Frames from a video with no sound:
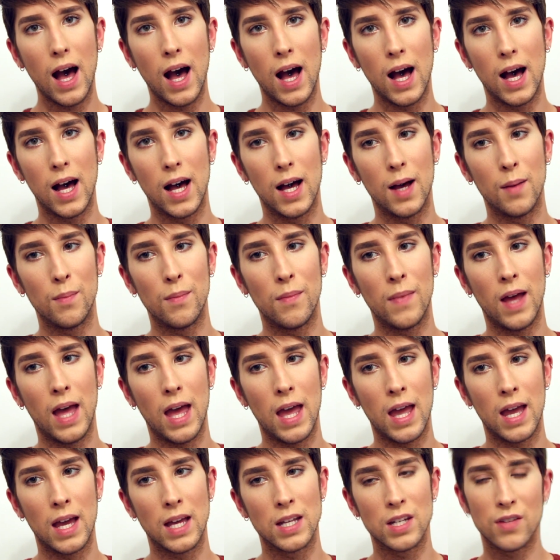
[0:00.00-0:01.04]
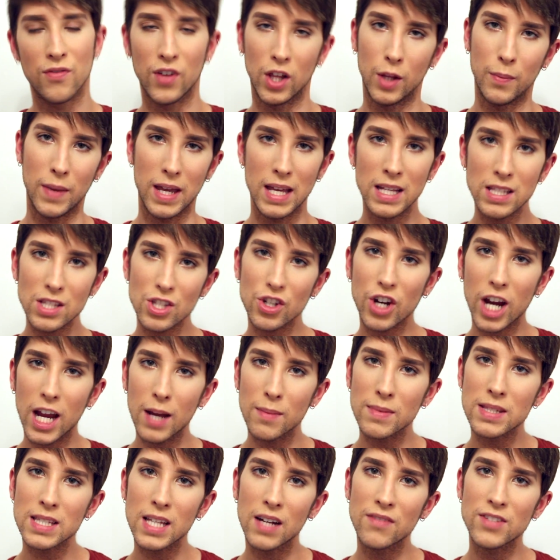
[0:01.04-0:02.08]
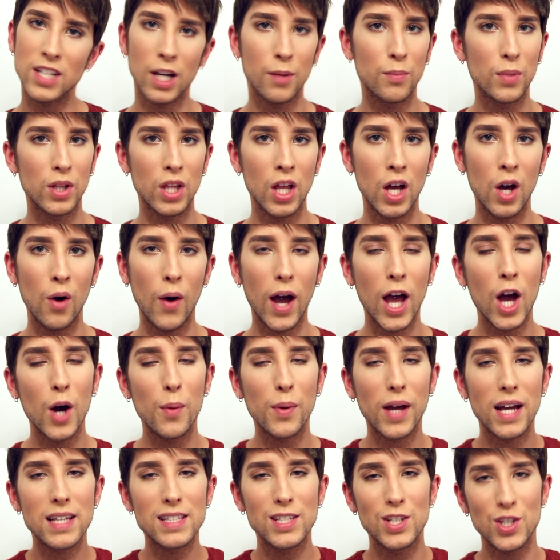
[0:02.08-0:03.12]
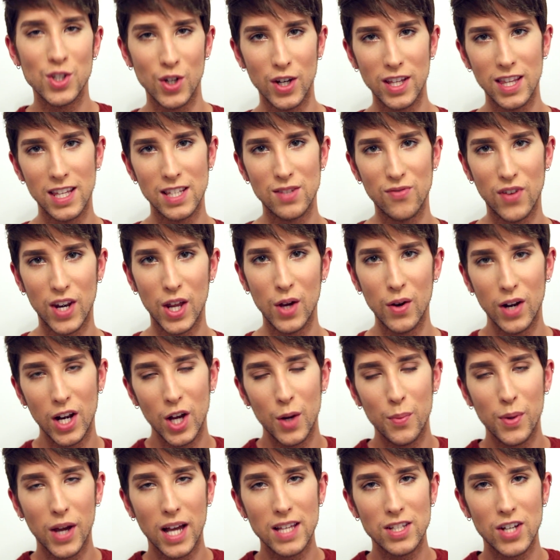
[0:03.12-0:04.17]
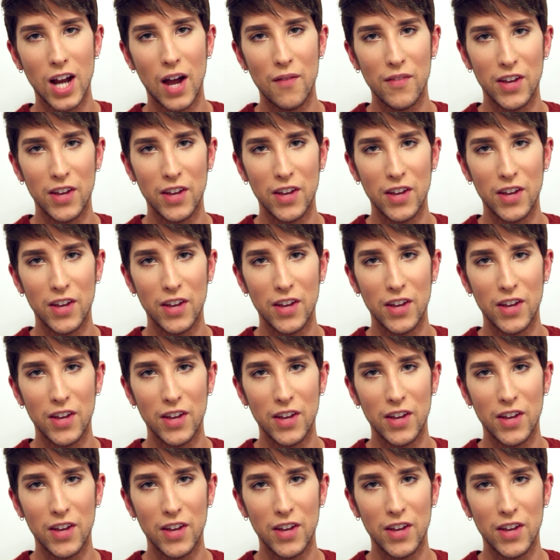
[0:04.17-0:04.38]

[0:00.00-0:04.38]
and follow my Instagram and stuff down below. I hope you guys enjoyed this video, and I hope you guys are